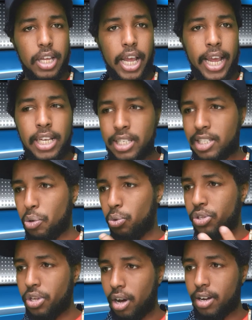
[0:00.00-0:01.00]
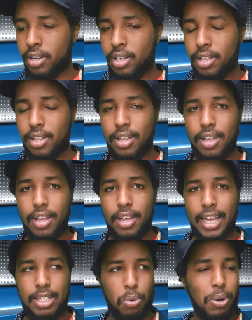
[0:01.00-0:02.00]
He's still young.
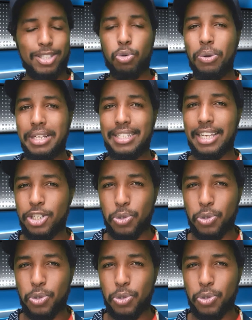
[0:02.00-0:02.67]
He's about 26,